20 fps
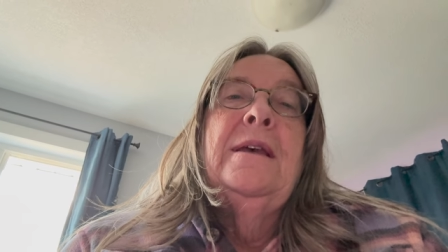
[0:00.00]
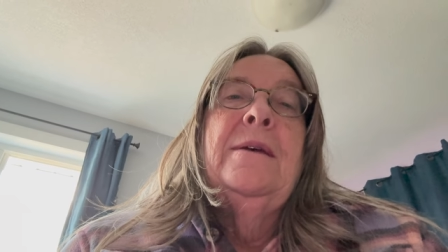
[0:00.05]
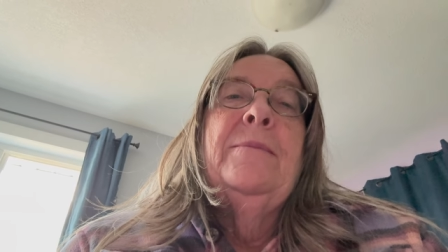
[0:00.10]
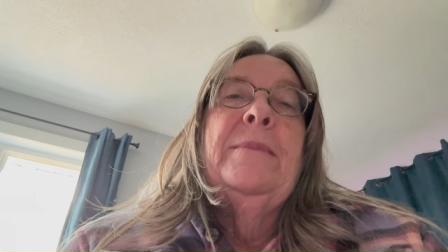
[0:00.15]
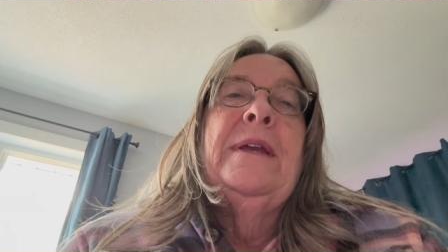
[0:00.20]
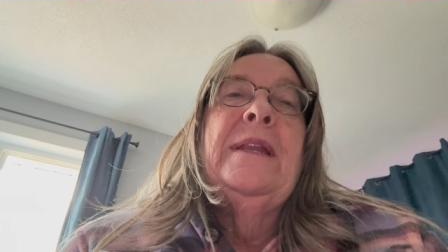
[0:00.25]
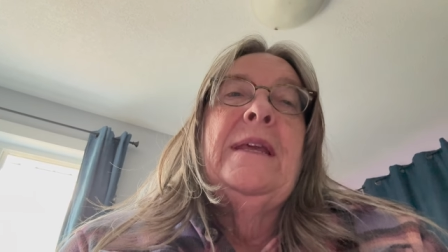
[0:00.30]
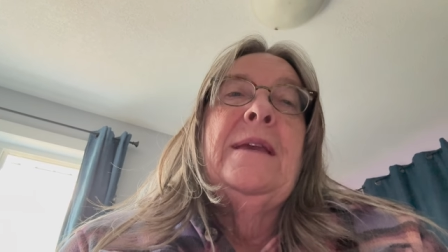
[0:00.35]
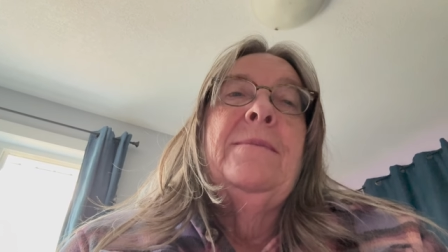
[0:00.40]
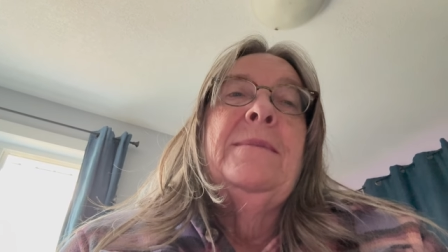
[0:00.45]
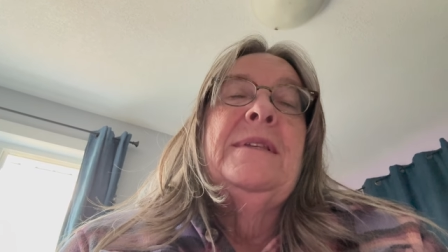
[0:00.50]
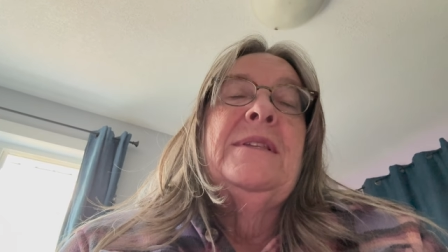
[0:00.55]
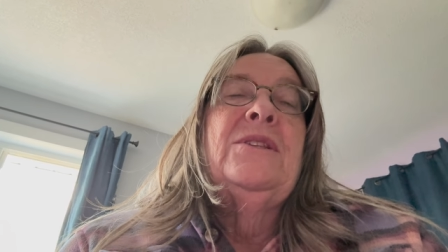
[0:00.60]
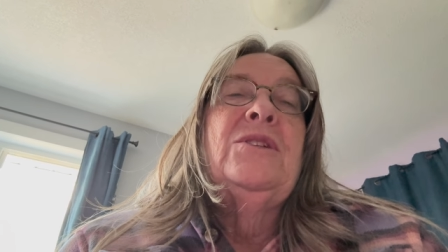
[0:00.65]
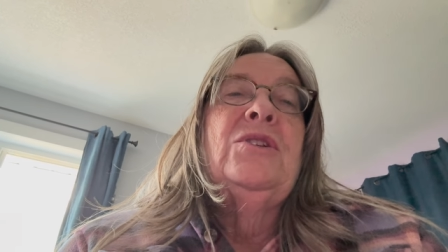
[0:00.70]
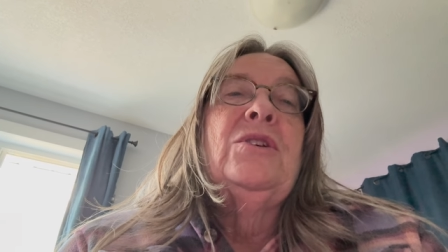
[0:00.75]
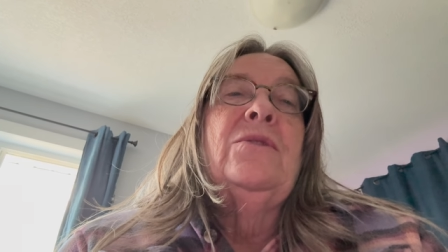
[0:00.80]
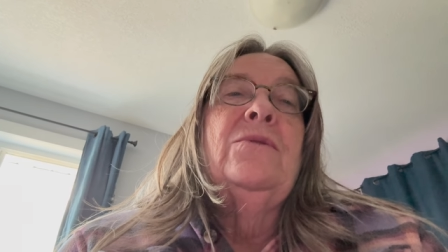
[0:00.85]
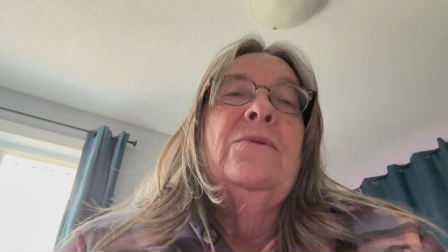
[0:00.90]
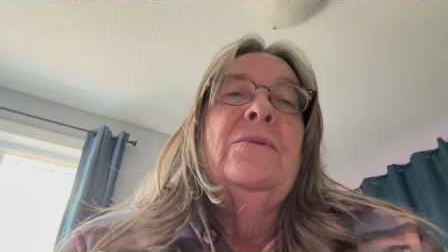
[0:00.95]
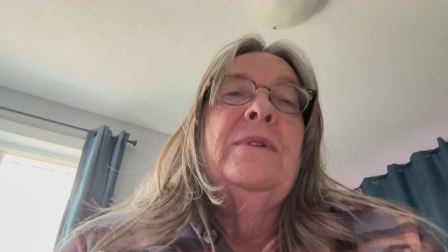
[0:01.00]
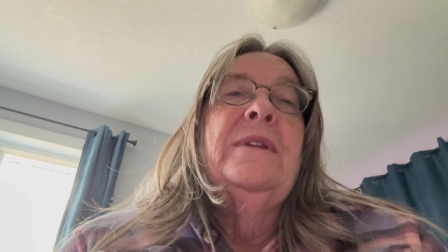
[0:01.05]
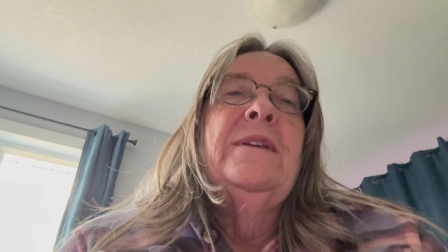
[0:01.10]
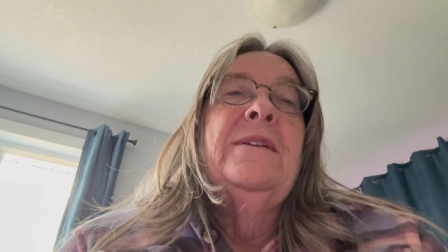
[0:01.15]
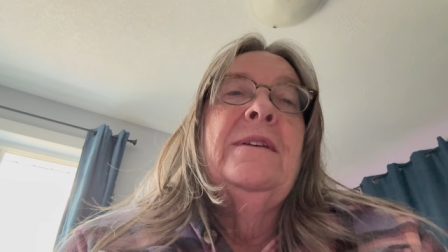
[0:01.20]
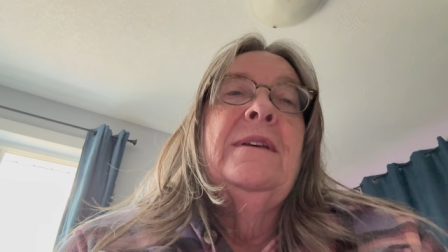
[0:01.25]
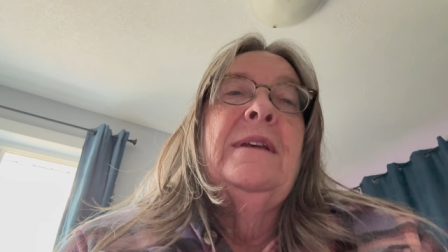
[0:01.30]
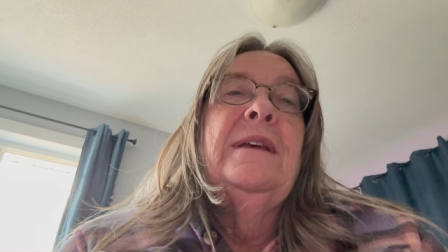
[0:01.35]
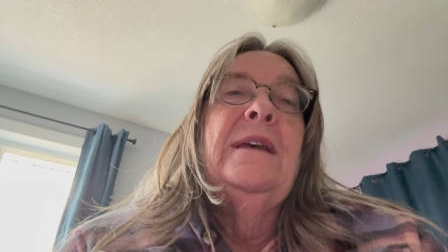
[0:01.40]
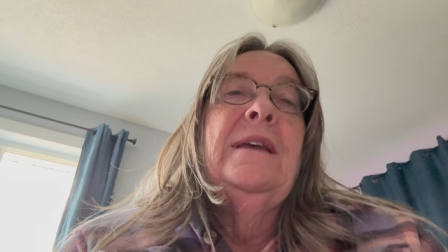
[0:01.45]
My name is Joan
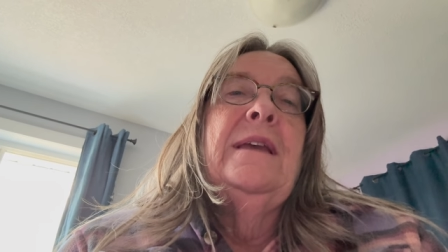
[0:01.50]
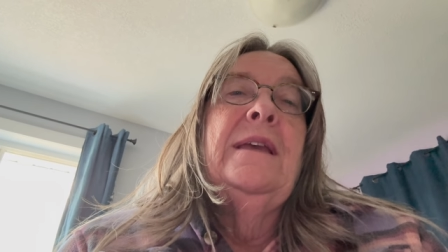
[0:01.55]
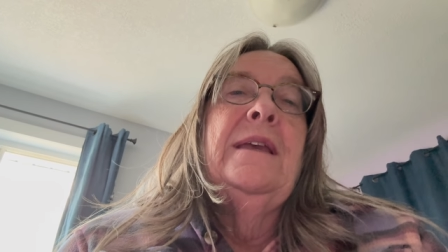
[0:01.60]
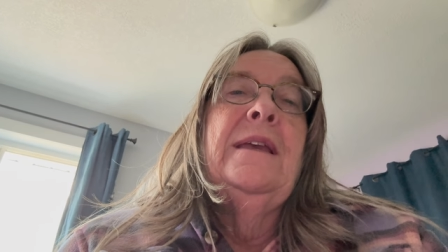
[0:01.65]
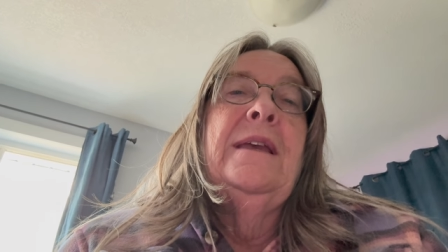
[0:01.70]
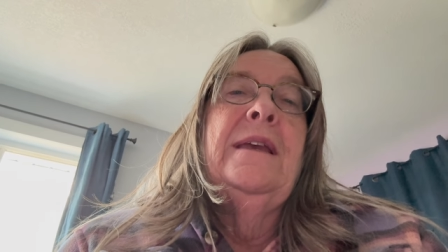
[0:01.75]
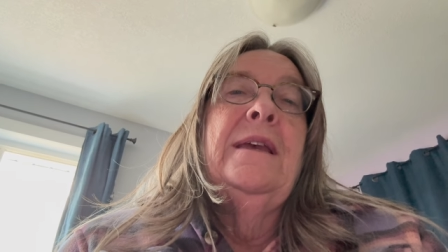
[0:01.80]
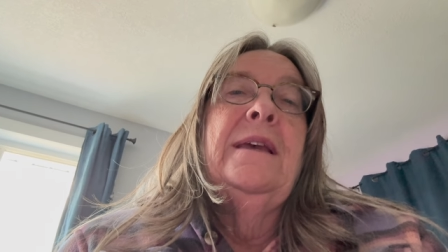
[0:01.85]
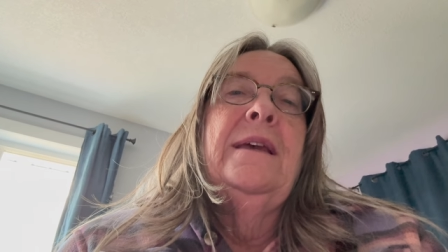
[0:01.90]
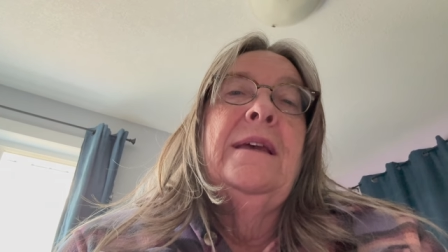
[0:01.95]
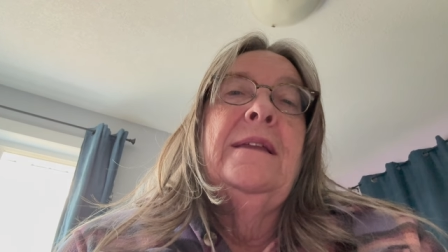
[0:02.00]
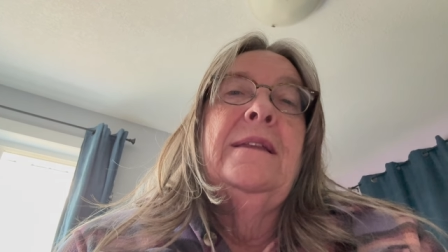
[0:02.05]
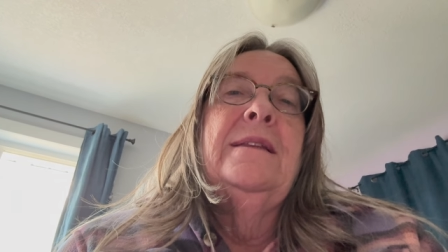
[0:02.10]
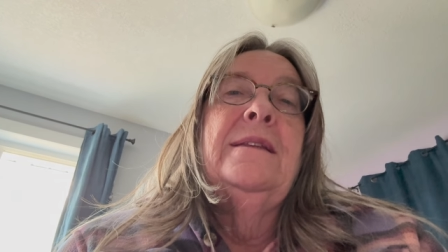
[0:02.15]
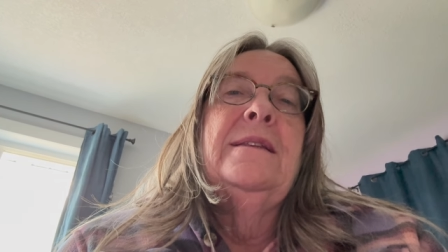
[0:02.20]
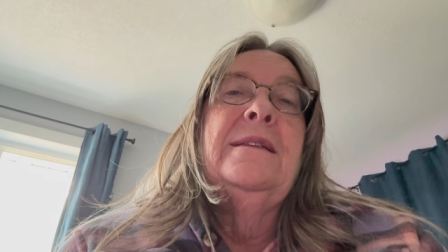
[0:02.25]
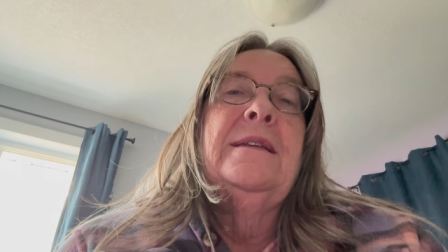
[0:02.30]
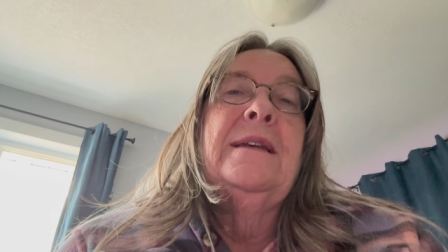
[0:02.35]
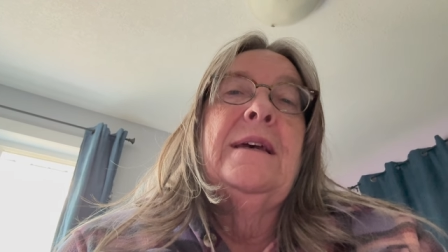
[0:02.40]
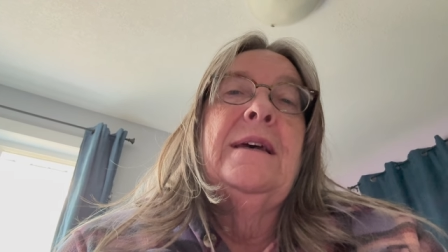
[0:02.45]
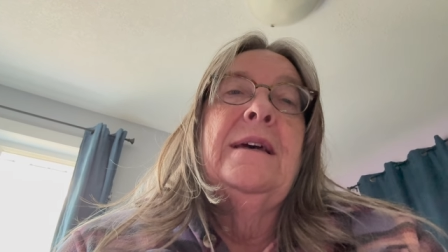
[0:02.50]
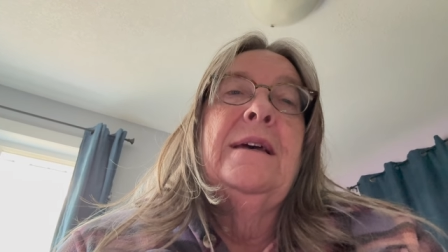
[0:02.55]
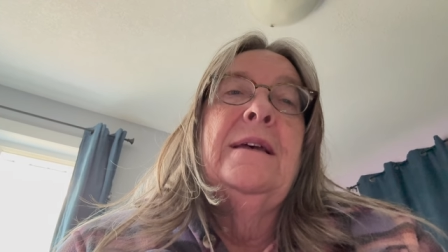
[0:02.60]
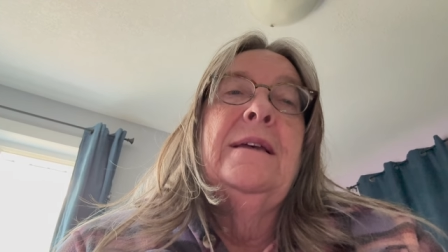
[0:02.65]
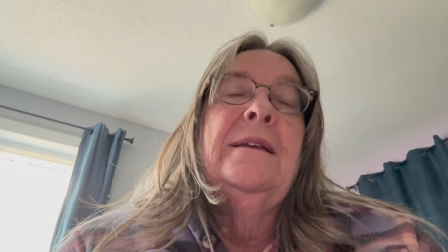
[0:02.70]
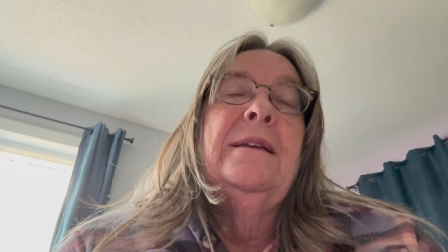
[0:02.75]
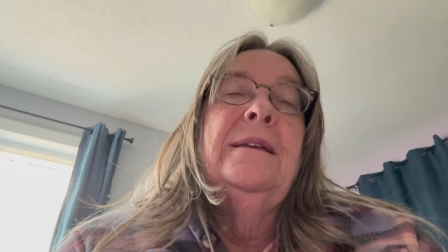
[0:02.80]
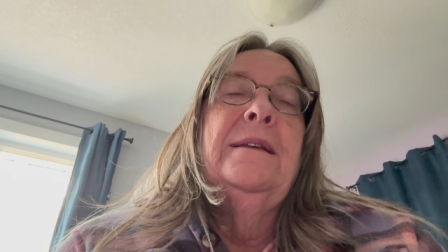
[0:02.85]
and uh,